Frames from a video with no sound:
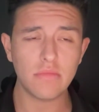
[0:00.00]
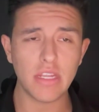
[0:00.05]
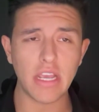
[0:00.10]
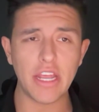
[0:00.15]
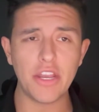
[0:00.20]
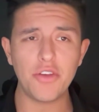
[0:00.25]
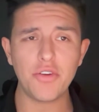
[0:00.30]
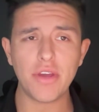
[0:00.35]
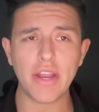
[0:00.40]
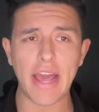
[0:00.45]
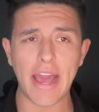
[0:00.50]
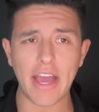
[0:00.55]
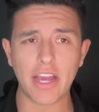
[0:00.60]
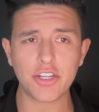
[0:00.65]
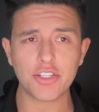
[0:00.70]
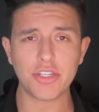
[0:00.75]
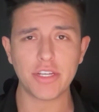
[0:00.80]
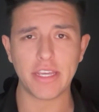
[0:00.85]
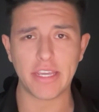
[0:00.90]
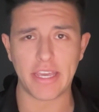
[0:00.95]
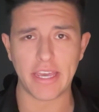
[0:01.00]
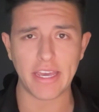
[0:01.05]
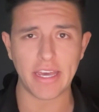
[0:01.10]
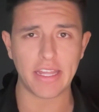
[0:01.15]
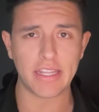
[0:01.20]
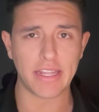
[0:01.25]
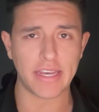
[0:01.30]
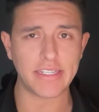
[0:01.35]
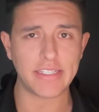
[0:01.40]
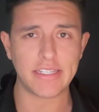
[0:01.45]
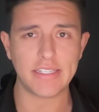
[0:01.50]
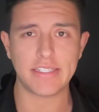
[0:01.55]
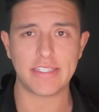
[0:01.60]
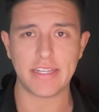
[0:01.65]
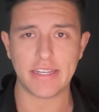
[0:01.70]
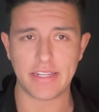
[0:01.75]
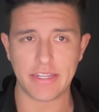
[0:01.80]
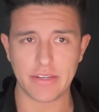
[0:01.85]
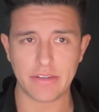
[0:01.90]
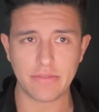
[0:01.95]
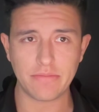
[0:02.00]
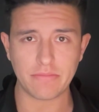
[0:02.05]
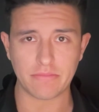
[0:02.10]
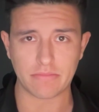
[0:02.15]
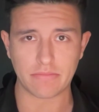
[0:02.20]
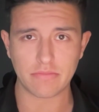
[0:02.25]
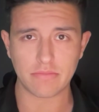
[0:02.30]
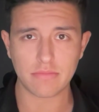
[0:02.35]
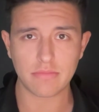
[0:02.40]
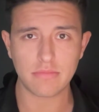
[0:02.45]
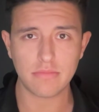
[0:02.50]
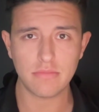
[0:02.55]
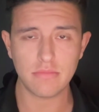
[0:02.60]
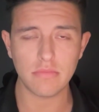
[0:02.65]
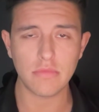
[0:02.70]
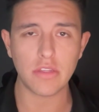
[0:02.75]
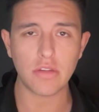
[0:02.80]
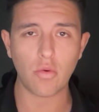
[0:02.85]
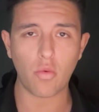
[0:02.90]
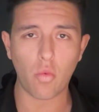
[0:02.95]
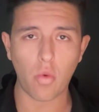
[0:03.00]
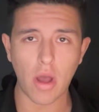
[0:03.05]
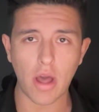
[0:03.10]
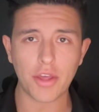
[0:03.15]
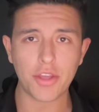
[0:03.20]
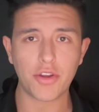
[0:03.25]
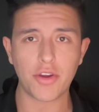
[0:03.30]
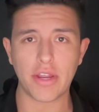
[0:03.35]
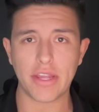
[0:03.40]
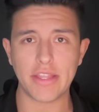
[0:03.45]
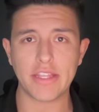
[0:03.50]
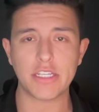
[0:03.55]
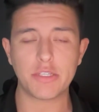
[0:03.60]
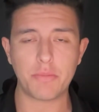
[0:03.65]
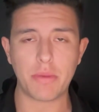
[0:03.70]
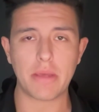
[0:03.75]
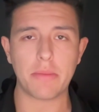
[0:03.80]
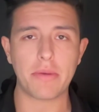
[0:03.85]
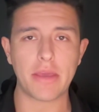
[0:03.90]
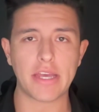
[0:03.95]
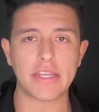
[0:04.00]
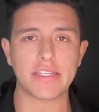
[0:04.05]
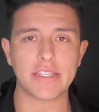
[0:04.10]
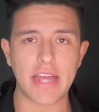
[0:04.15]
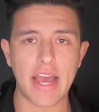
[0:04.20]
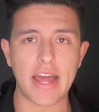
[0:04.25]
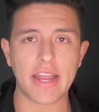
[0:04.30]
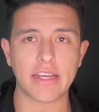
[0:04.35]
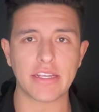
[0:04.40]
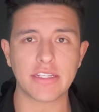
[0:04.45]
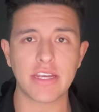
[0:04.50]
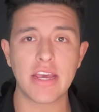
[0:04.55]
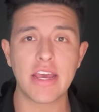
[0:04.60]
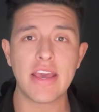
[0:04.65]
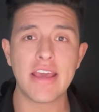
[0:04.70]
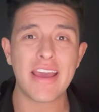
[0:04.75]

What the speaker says: And you can actually get a licensing deal while you're in this PPA status.